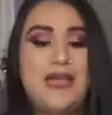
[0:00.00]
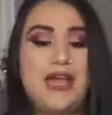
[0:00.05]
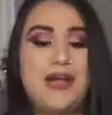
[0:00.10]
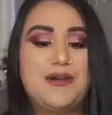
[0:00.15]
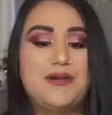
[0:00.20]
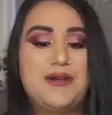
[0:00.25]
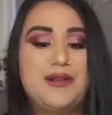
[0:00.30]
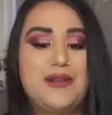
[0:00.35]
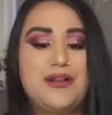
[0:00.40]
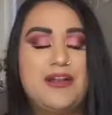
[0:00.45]

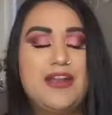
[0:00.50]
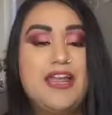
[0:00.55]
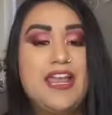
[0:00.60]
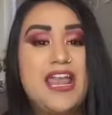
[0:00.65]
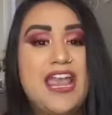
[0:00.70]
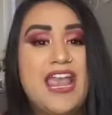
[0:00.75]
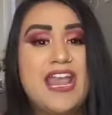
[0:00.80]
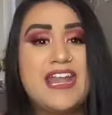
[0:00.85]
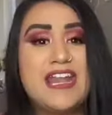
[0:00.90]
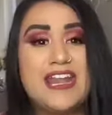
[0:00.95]
Powder.
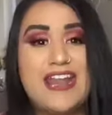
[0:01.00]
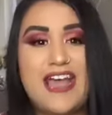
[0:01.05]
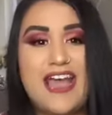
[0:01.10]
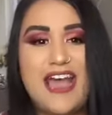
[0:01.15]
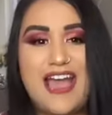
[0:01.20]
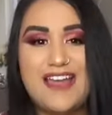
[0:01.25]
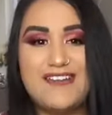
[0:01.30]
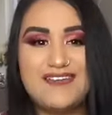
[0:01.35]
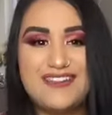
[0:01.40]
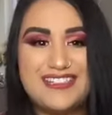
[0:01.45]
And
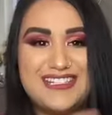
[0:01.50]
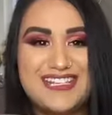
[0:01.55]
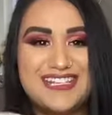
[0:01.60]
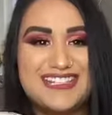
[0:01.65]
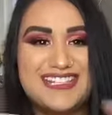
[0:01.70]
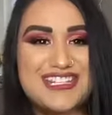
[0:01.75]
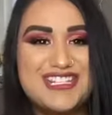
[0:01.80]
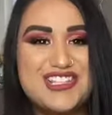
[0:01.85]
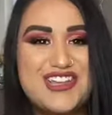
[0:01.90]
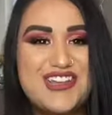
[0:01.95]
I've
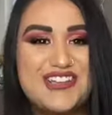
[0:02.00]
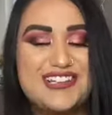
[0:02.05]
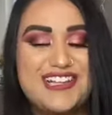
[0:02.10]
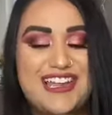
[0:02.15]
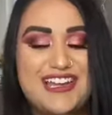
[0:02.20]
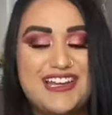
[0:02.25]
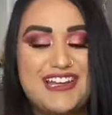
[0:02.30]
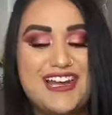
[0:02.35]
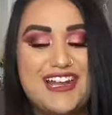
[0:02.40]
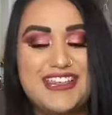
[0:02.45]
seen this
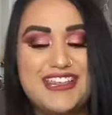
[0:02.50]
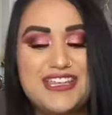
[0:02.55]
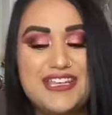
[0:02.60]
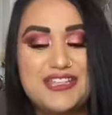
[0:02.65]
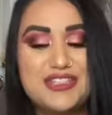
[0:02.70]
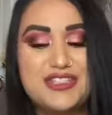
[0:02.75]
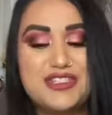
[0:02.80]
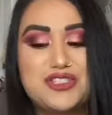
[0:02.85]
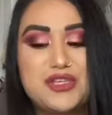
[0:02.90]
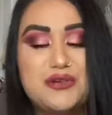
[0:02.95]
online, and I think
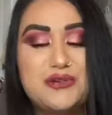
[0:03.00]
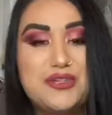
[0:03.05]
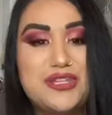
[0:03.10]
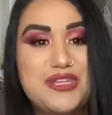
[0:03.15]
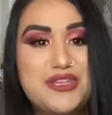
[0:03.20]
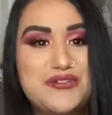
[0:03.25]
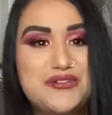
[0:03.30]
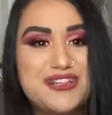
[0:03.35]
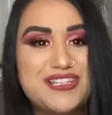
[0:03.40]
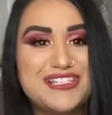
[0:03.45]
it's so
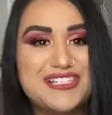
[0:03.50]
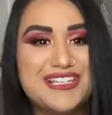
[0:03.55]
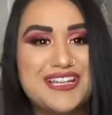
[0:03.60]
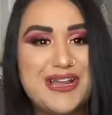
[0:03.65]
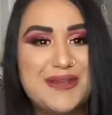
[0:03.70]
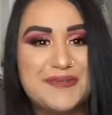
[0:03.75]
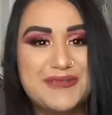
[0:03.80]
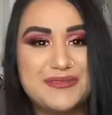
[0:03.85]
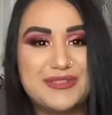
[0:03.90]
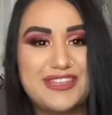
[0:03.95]
cute because it
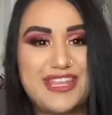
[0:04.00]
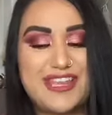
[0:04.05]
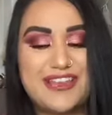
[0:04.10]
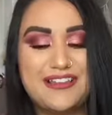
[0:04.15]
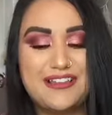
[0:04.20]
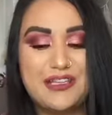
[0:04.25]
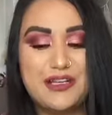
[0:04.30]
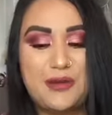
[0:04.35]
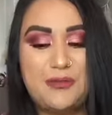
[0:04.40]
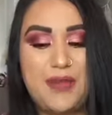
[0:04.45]
comes with like
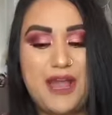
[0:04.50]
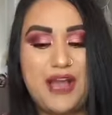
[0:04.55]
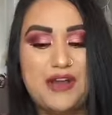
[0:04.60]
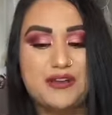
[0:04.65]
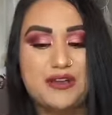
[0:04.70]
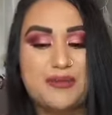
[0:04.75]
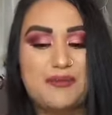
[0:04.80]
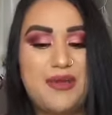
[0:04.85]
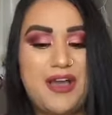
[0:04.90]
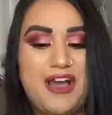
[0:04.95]
a little
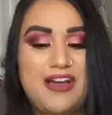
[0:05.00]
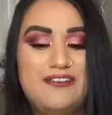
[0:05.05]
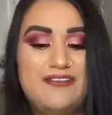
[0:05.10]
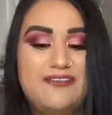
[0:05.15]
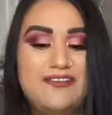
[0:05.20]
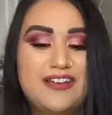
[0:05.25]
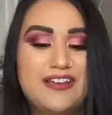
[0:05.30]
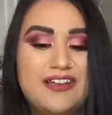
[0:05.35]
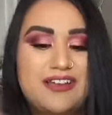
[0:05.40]
powder puff.